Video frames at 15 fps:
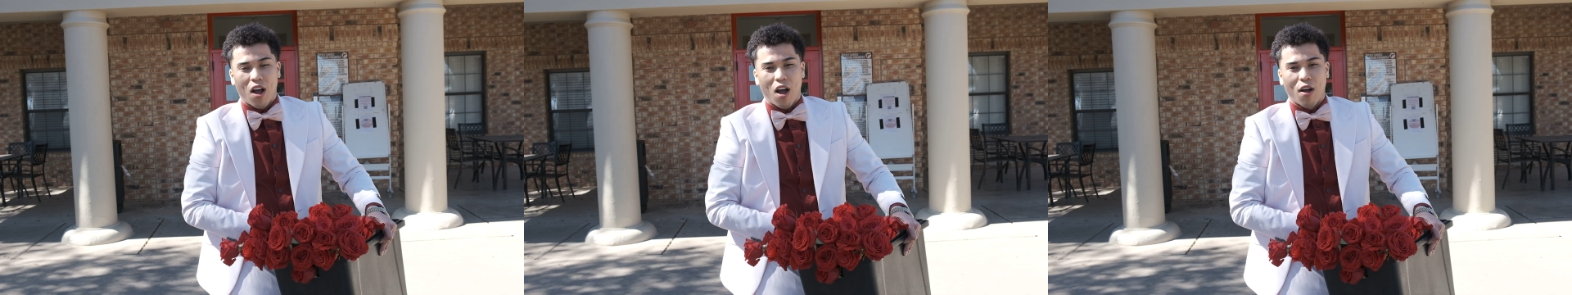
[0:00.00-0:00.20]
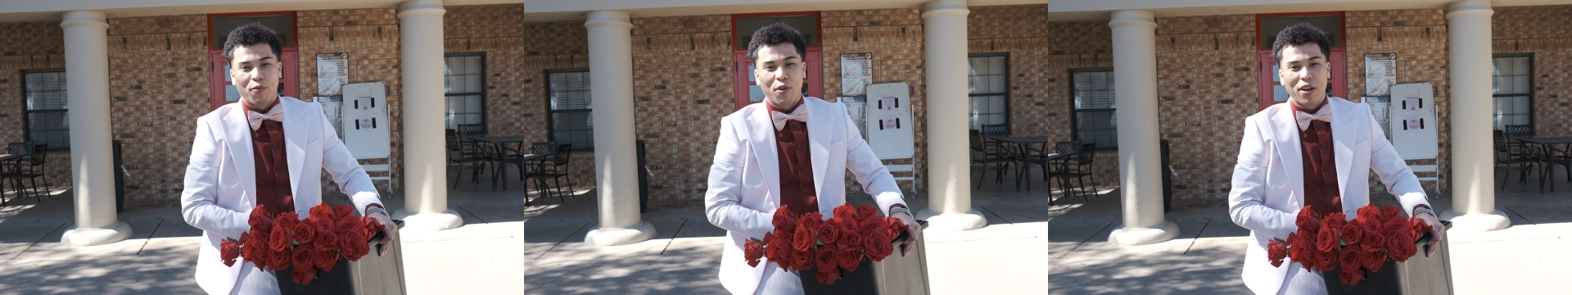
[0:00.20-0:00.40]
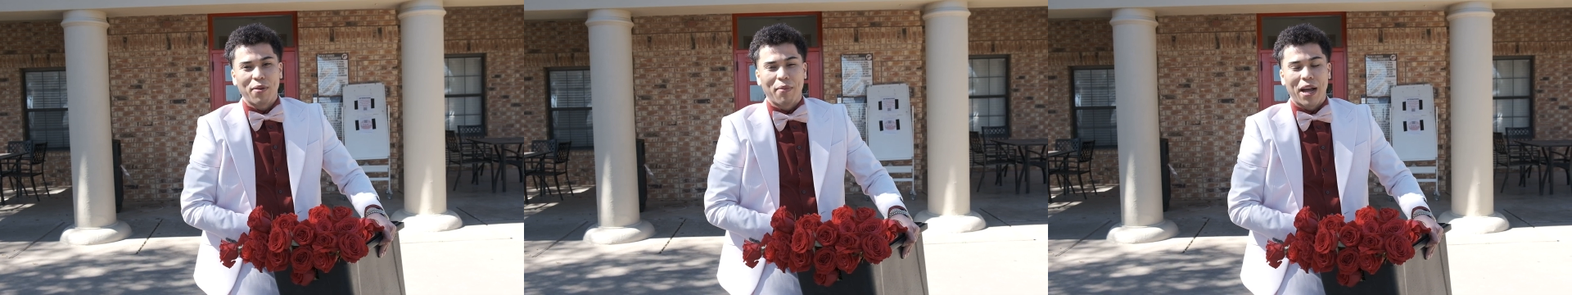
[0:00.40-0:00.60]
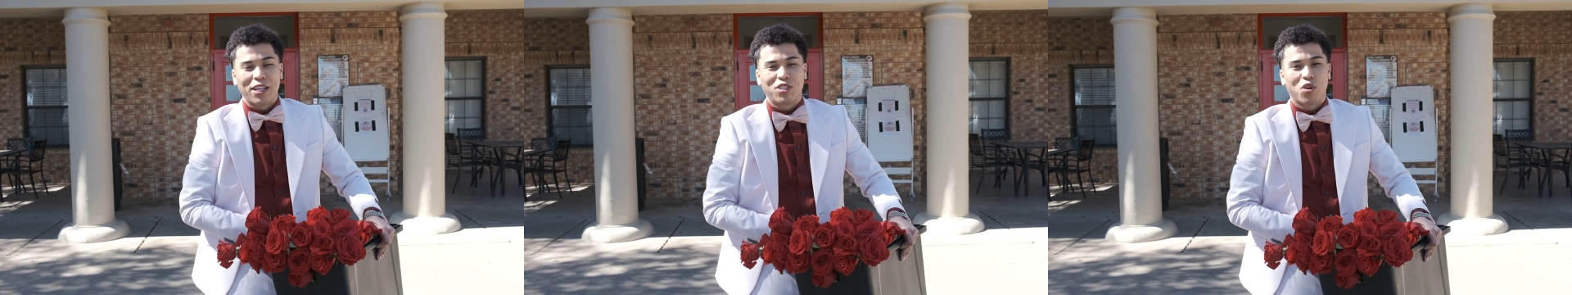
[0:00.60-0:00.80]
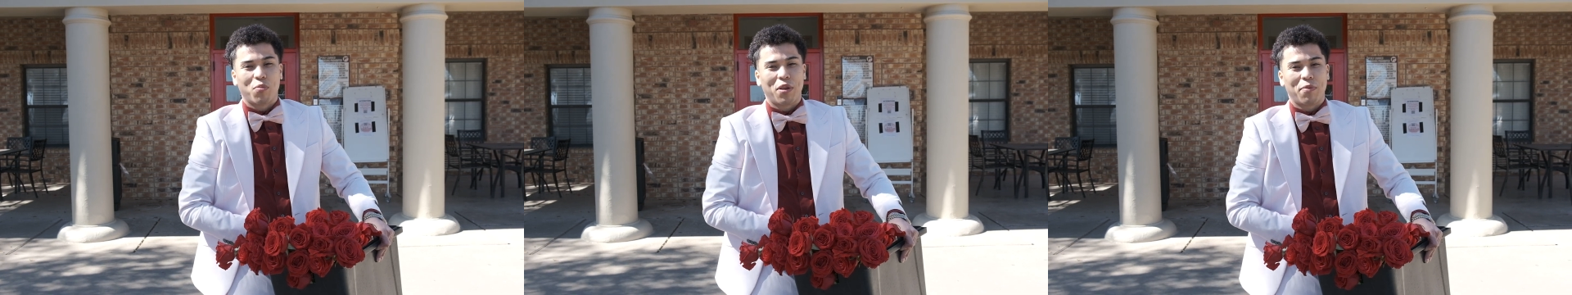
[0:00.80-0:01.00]
A friend of mine
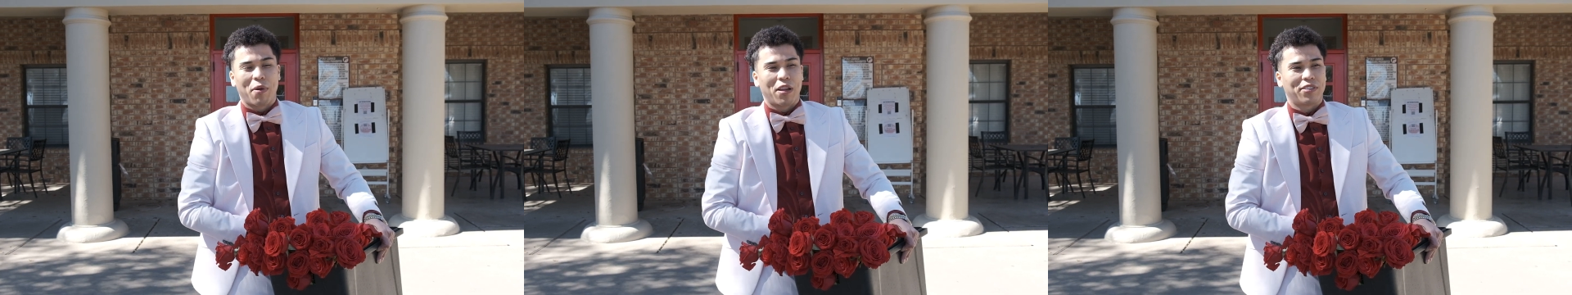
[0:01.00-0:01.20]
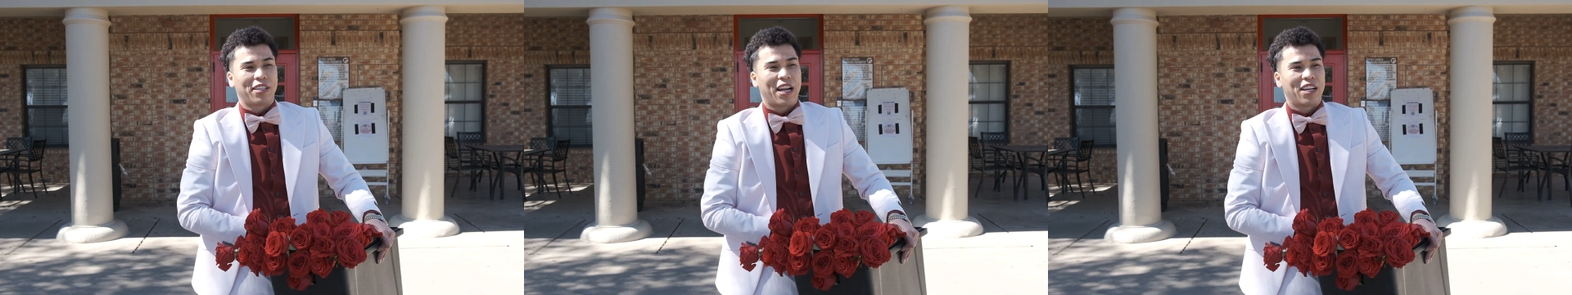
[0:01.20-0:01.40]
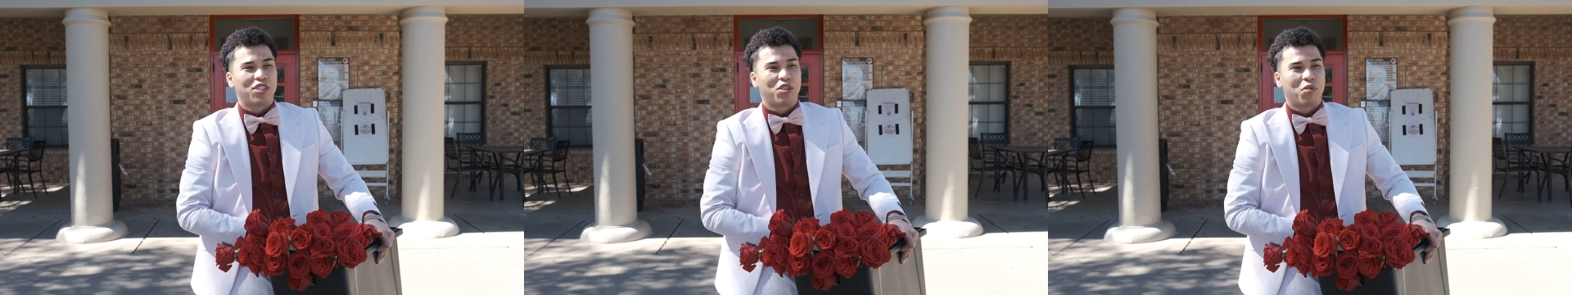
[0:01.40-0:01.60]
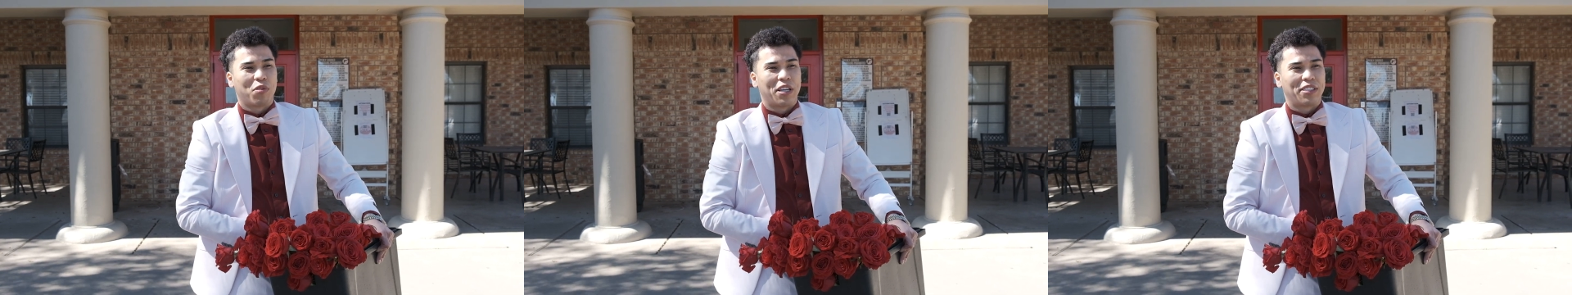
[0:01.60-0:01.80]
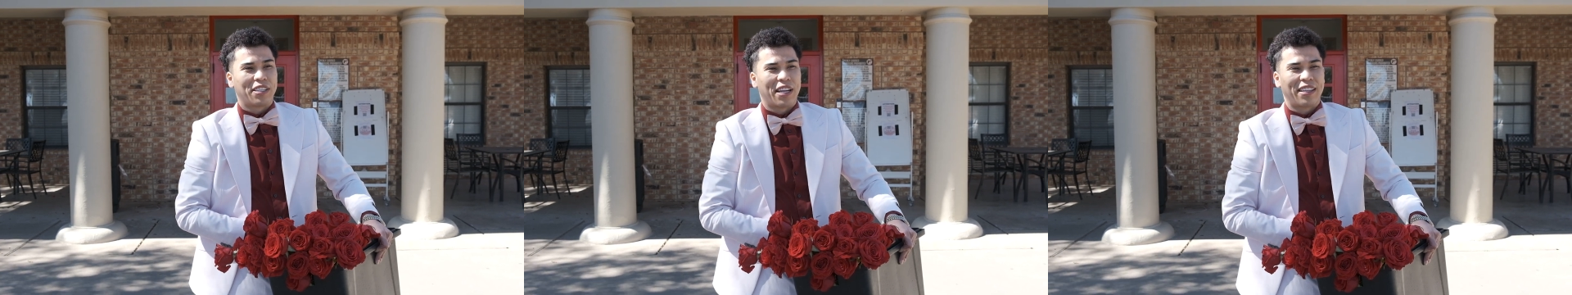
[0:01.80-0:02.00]
told me about San Angelo.
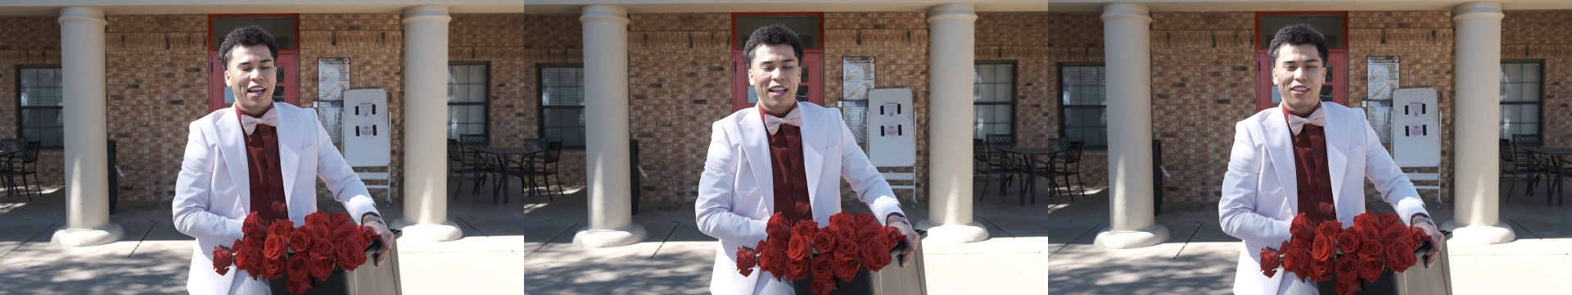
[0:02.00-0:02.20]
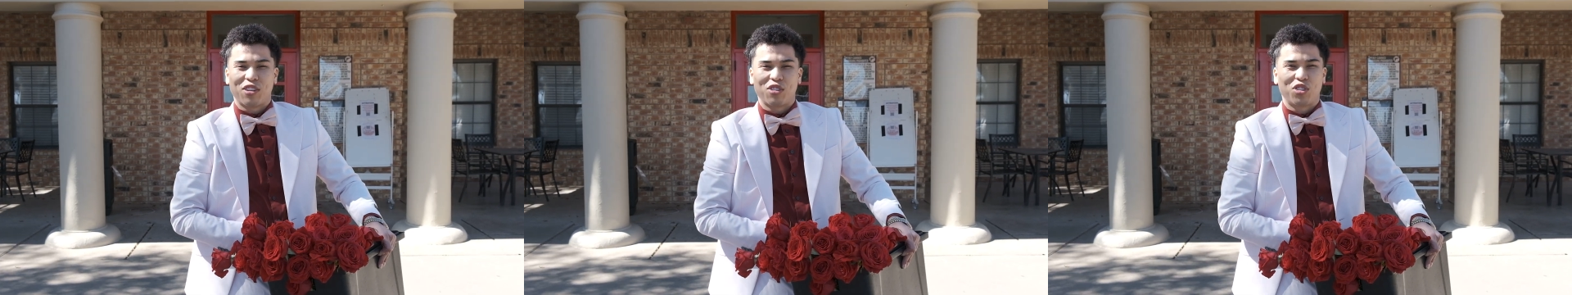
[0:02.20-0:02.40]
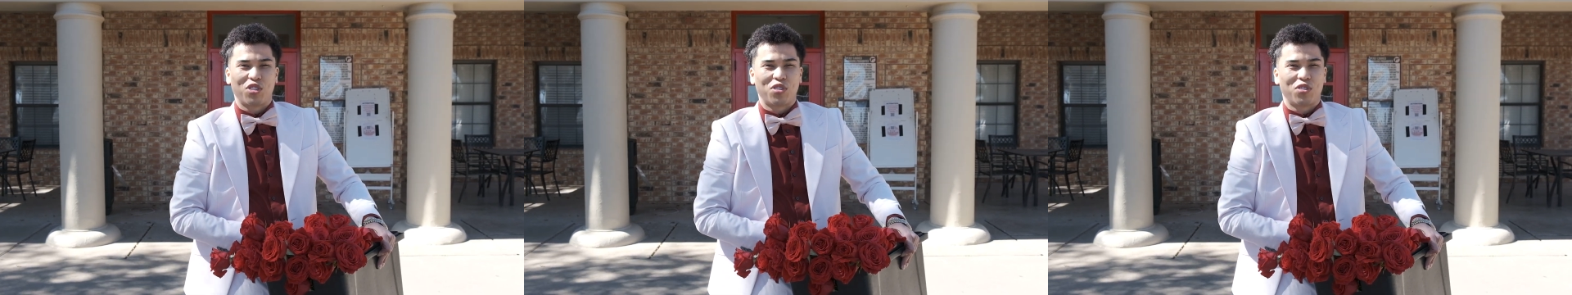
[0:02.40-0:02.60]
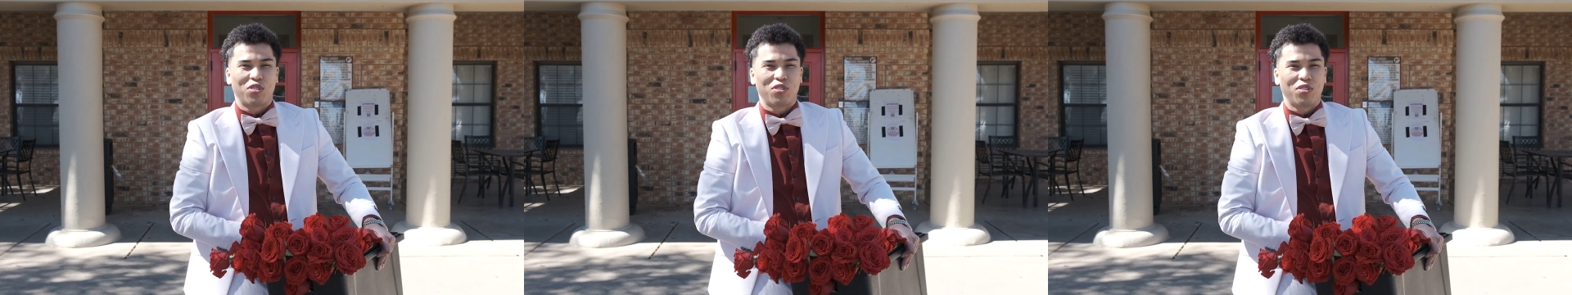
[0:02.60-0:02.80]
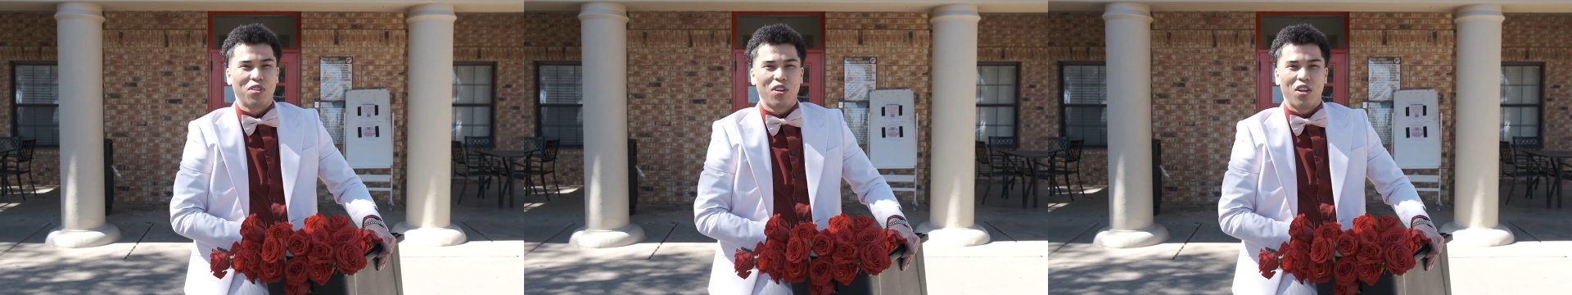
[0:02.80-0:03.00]
They said that there's
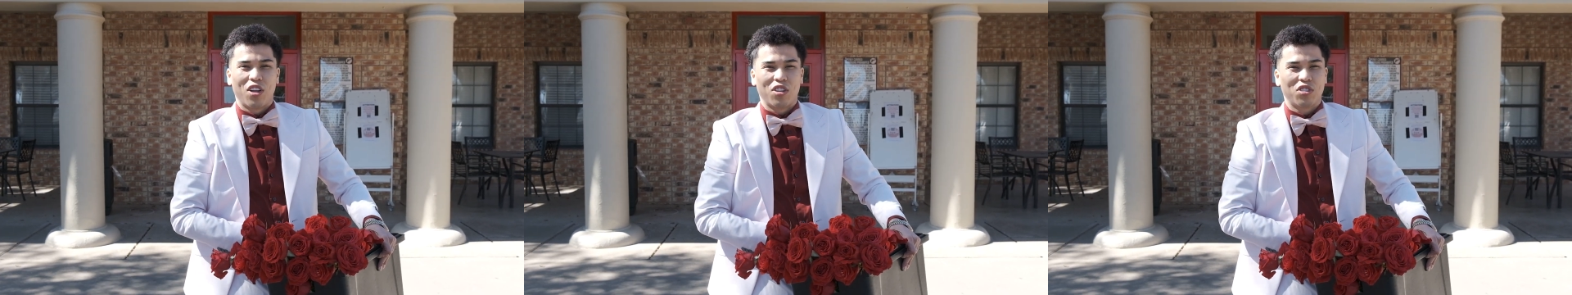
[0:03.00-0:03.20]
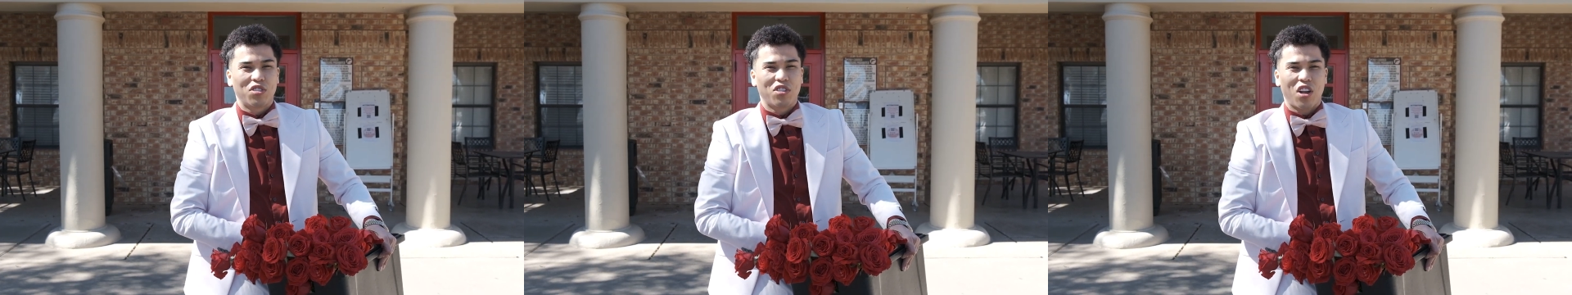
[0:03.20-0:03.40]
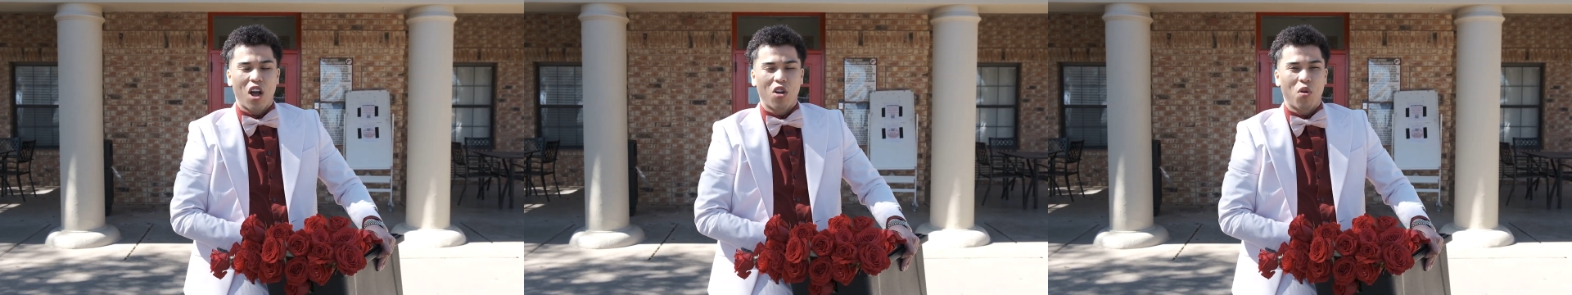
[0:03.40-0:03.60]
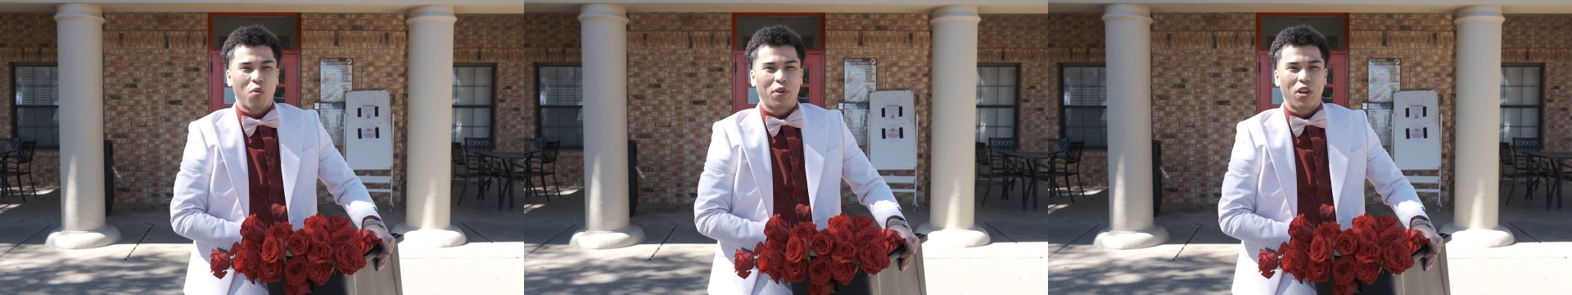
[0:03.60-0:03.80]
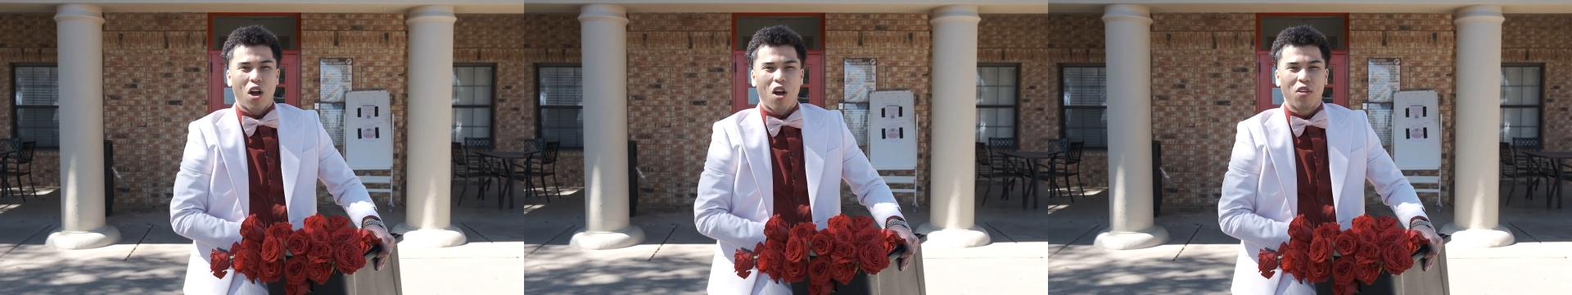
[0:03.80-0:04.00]
there's a lot
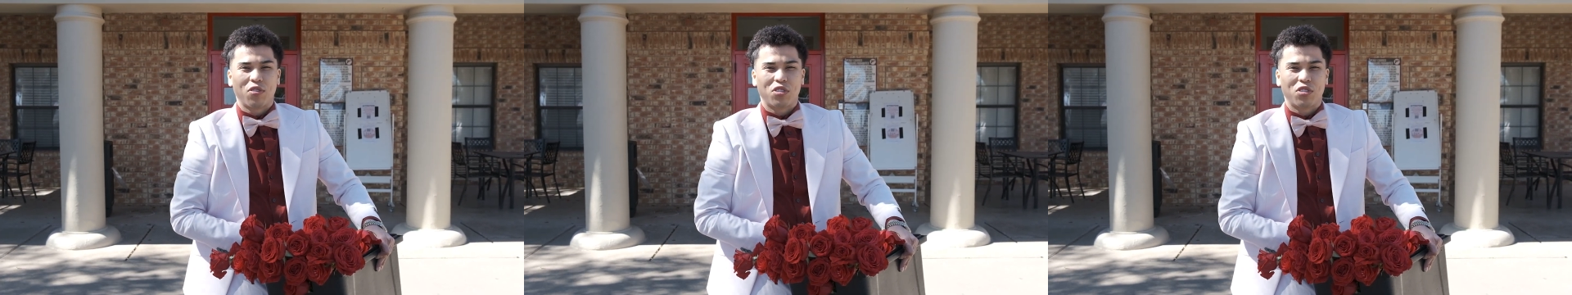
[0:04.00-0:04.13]
going on.